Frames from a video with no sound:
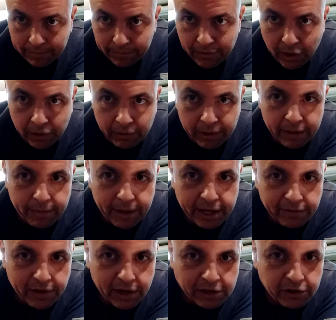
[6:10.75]
following the
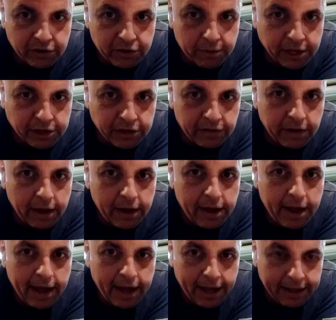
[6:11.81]
manufacturer's directions,
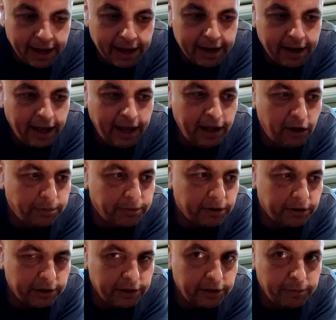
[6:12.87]
and that helped a
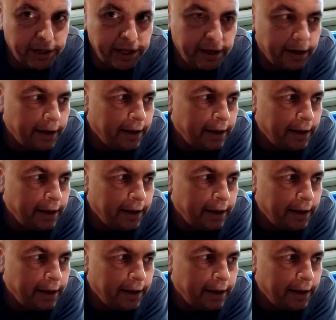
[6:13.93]
little bit.